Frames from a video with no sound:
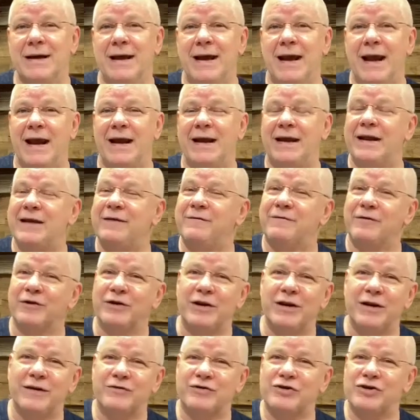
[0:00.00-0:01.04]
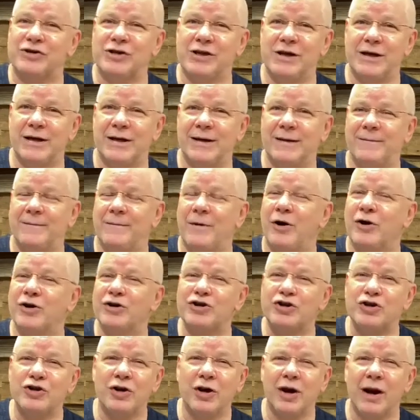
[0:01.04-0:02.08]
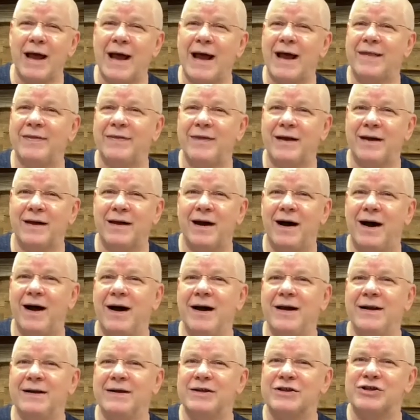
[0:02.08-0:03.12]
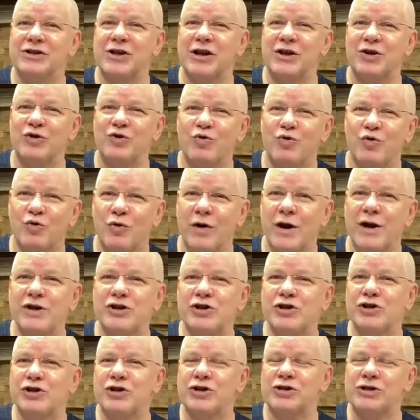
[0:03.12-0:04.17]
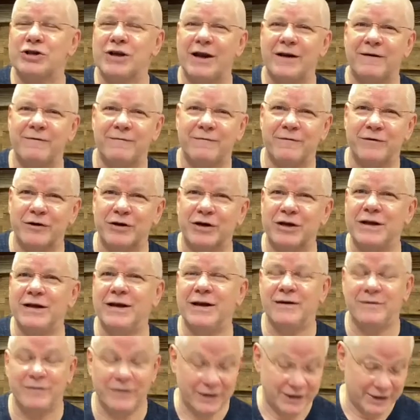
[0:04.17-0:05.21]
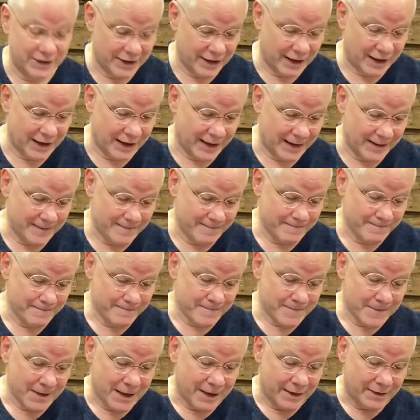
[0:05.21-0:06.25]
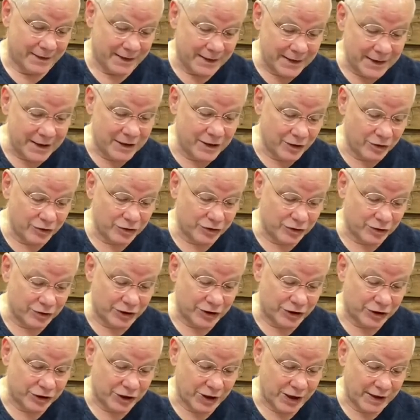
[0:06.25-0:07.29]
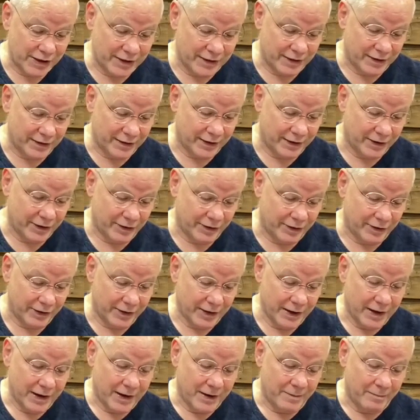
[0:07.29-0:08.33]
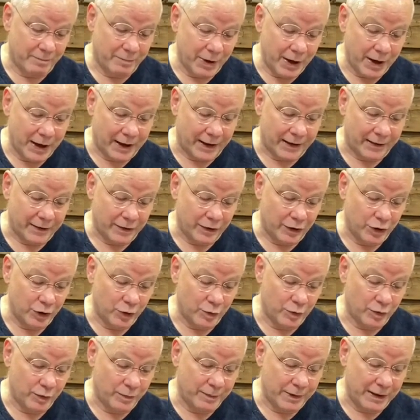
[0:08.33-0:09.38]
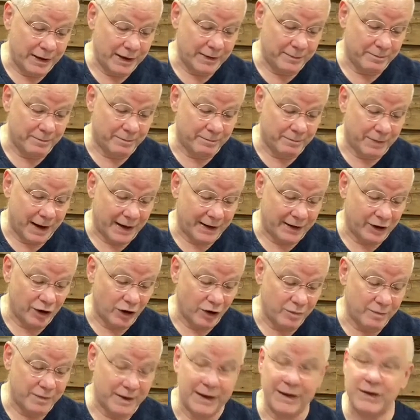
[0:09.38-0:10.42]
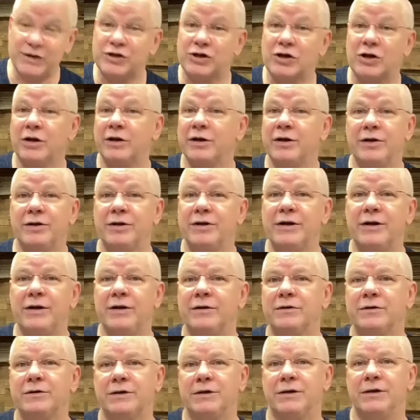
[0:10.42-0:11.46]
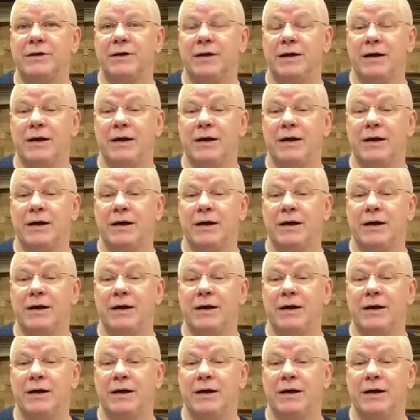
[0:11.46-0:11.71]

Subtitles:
And he forgives sin. Aren't you glad that God is a gracious and forgiving God? Then he goes on to say there here, but who will be by no means clear the guilty.